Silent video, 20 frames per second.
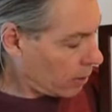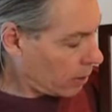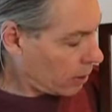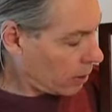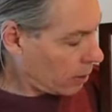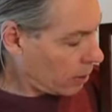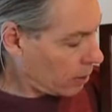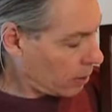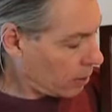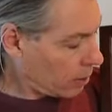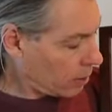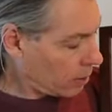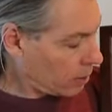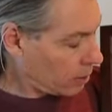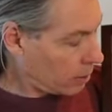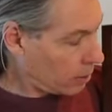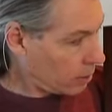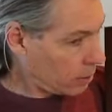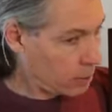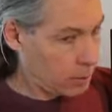the
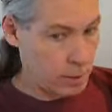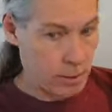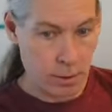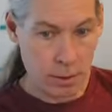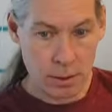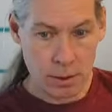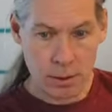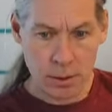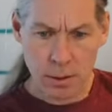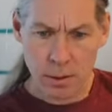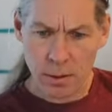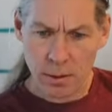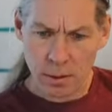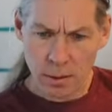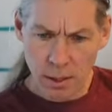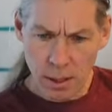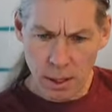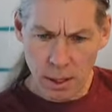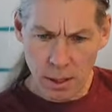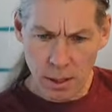
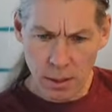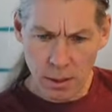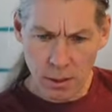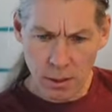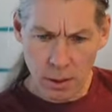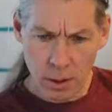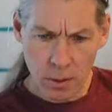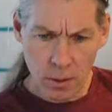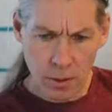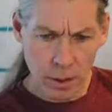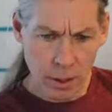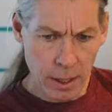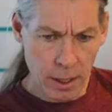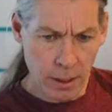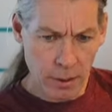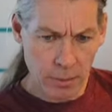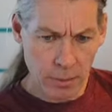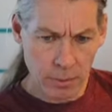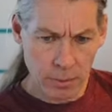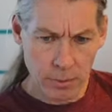lower
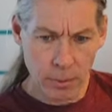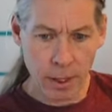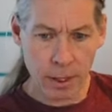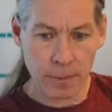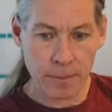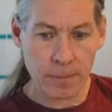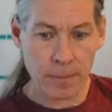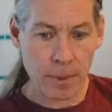left, wait.